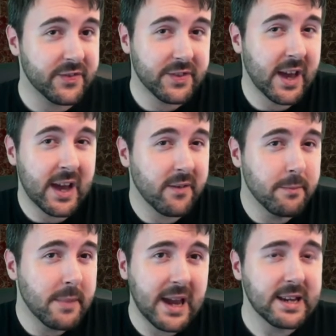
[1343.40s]
They have
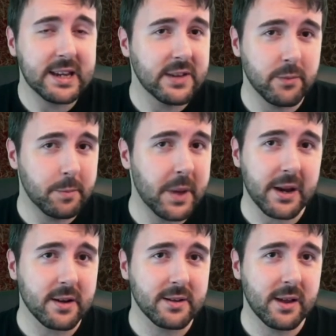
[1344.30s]
made it even
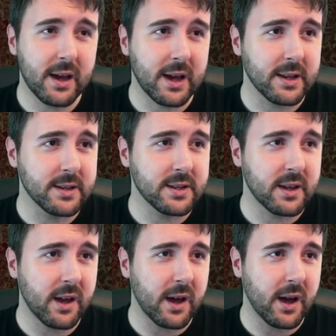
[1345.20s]
better. And
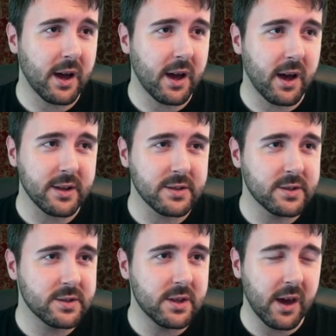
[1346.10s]

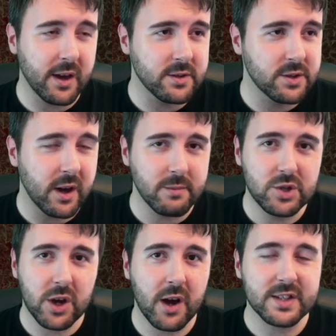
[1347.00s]
I'm
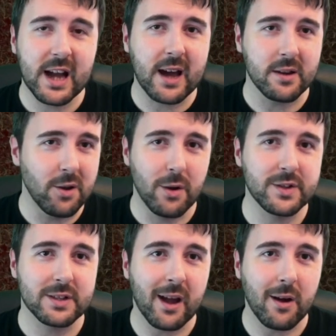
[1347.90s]
just at a
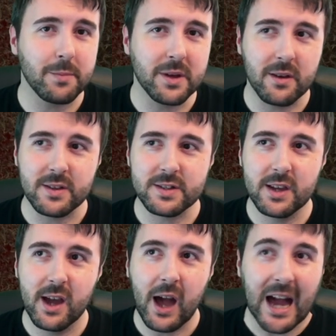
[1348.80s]
loss now because
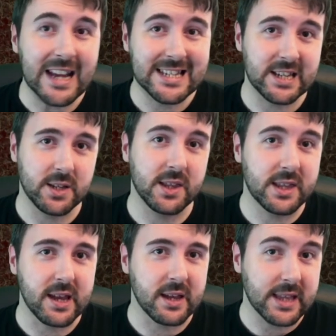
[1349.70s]
I didn't
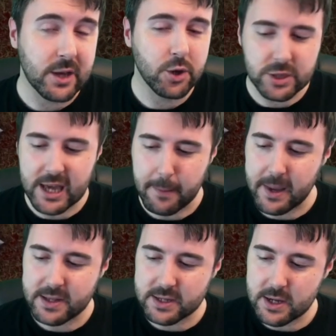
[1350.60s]
think they could get
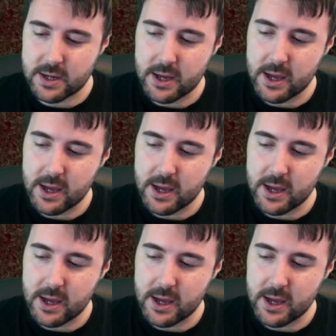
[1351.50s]
better.